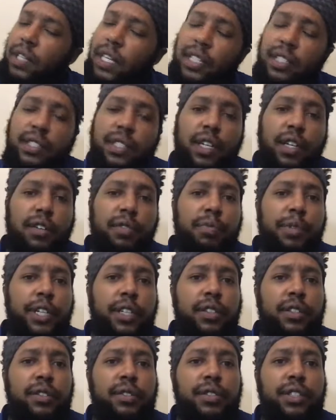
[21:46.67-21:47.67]
That's tough,
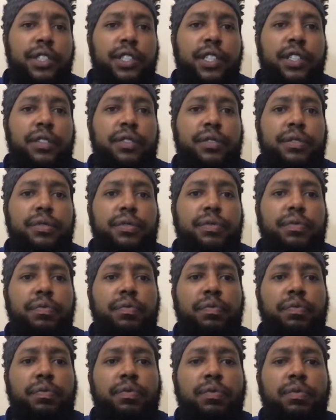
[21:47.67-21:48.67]
man. Shit.
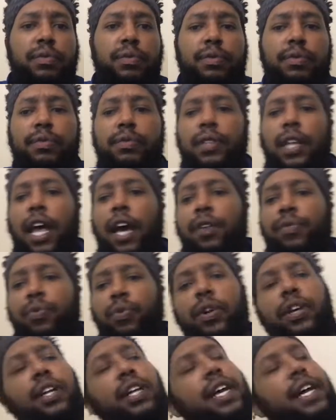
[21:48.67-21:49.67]
Life
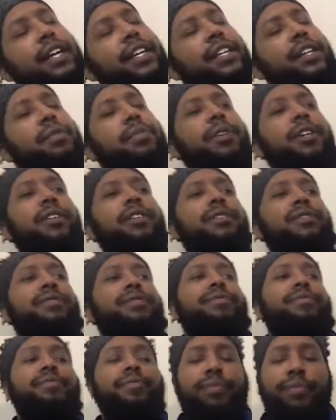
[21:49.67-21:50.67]
real out here, man.
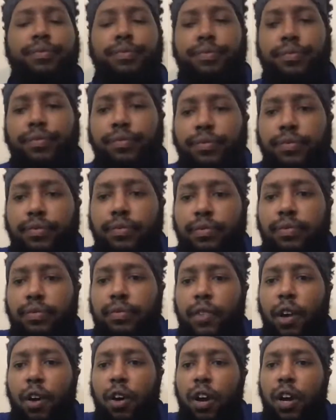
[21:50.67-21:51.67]

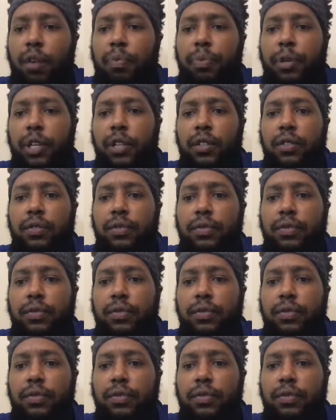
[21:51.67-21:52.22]
RIP.